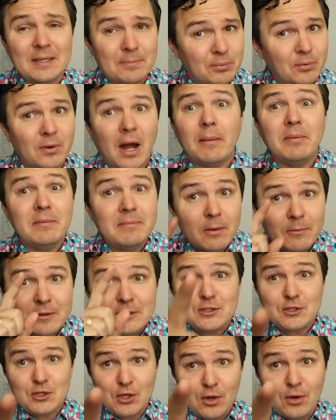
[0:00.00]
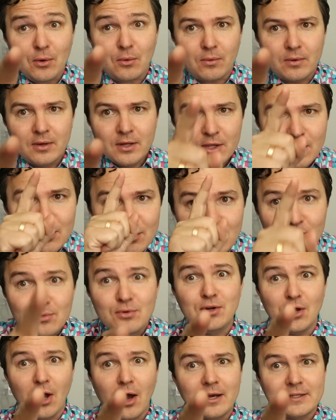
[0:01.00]
the problem. It was you.
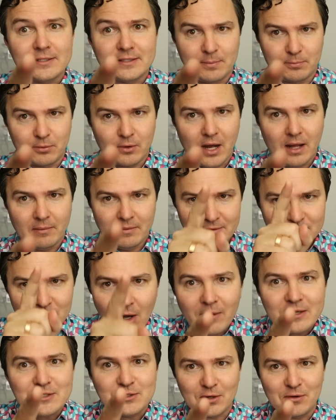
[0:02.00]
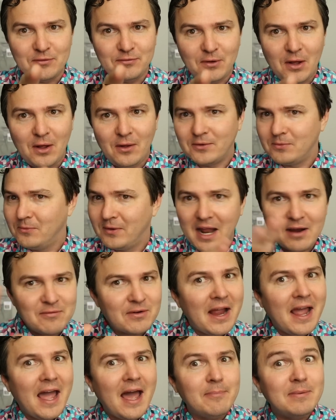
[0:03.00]
You caused the problem. It's always your fault.
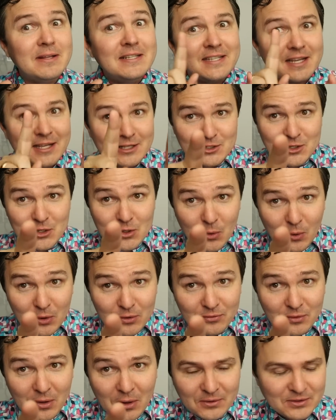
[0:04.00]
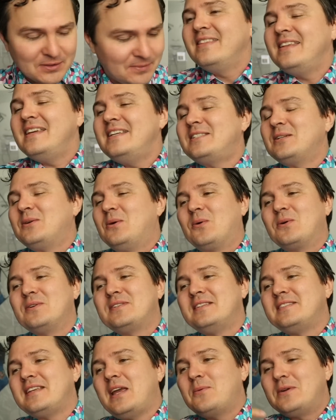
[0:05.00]
Whatever happens, it's your fault. This, of
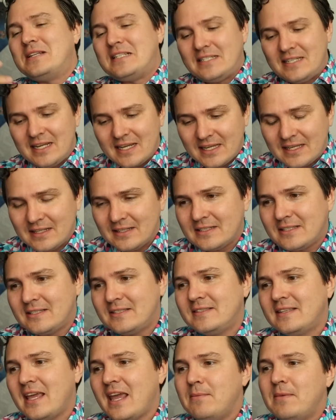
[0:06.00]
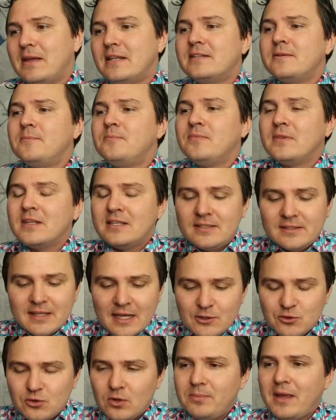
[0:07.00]
course, is a ridiculous statement.
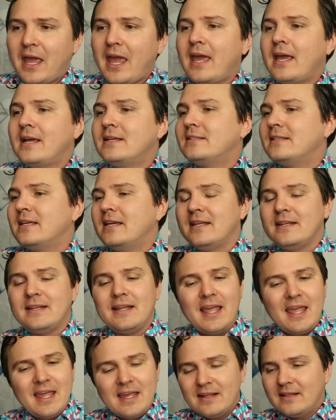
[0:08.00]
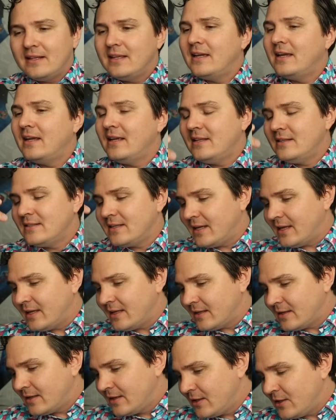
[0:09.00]
Central banks in England,
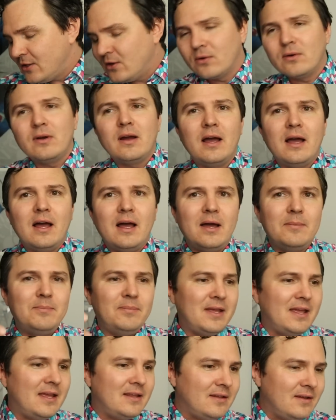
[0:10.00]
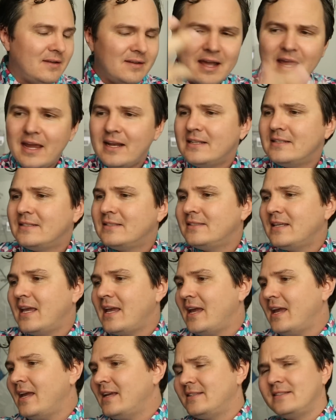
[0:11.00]
in Europe, in the United
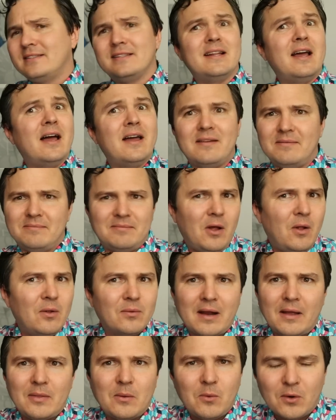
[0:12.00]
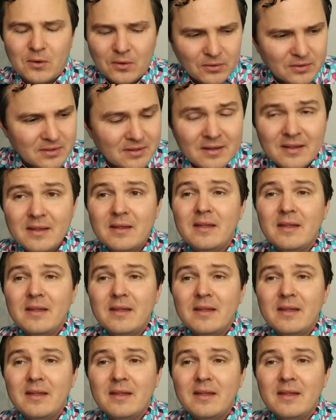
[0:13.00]
States, and all around the world,